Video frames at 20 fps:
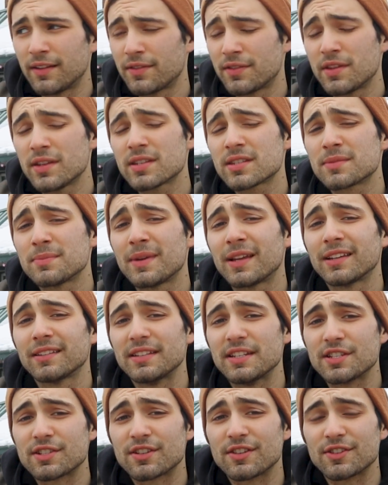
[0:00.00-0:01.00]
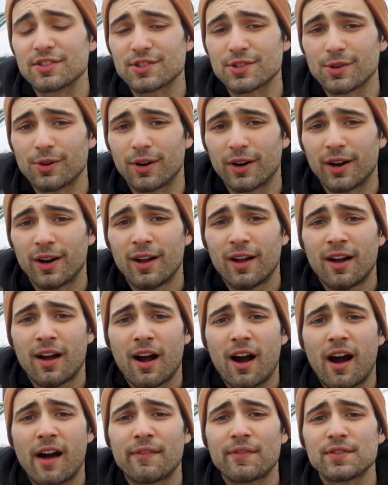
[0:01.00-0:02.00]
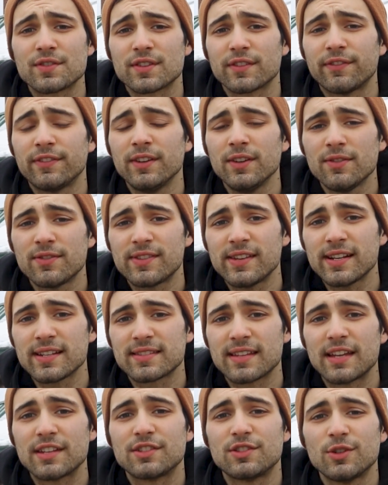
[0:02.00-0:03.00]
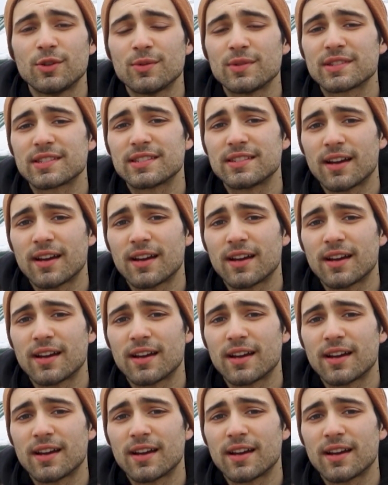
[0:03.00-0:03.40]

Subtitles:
This Middle Eastern store offers a few things that Doins